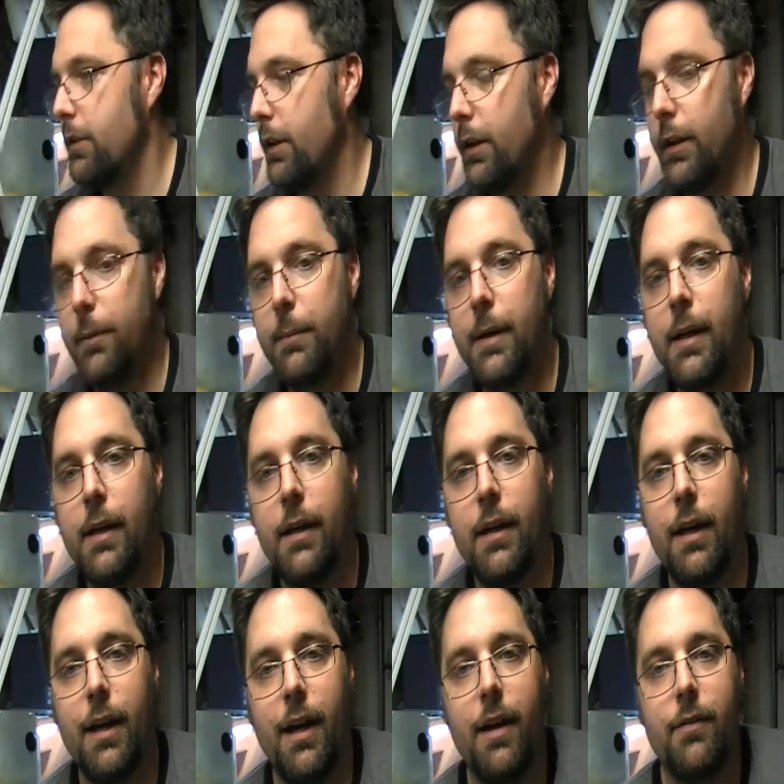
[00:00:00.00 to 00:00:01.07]
I
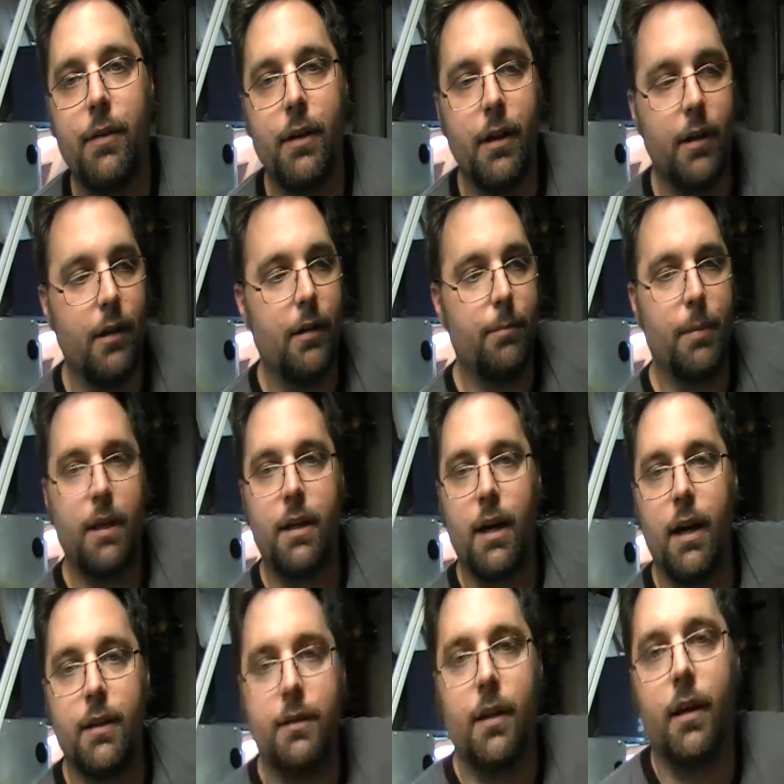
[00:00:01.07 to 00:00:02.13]
have a big
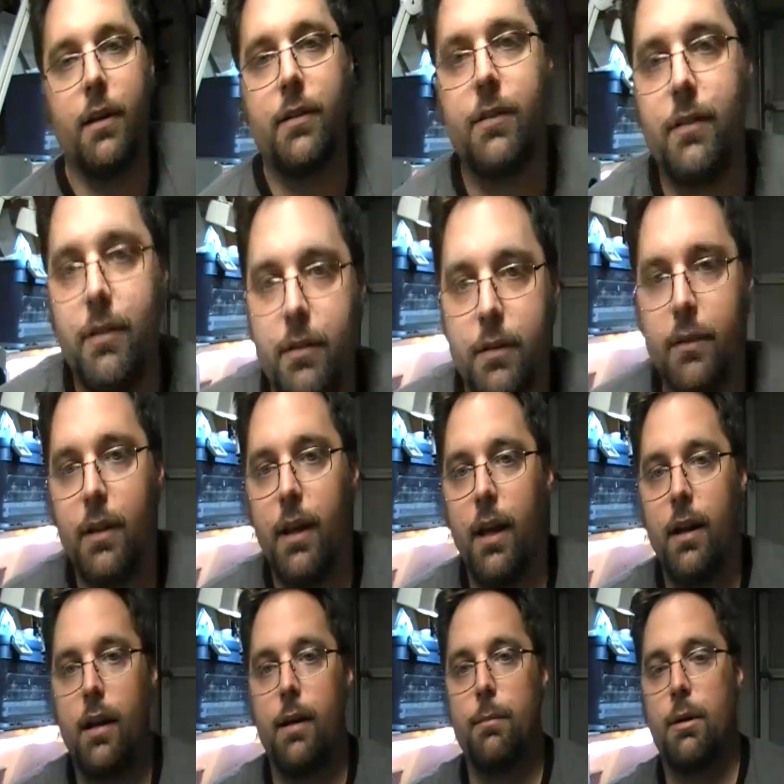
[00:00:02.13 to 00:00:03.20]
contest
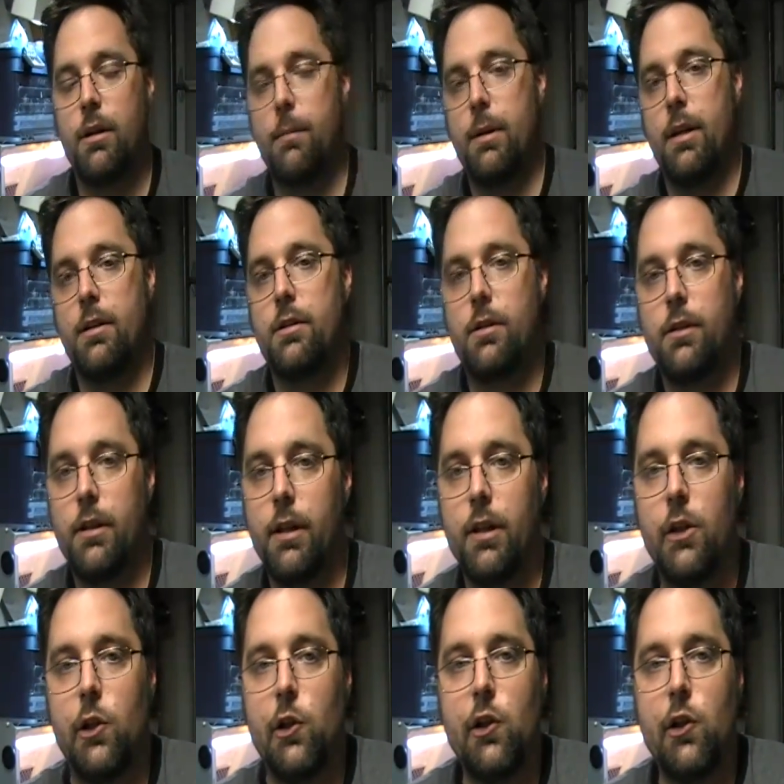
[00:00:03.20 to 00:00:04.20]
that I'm going to be entering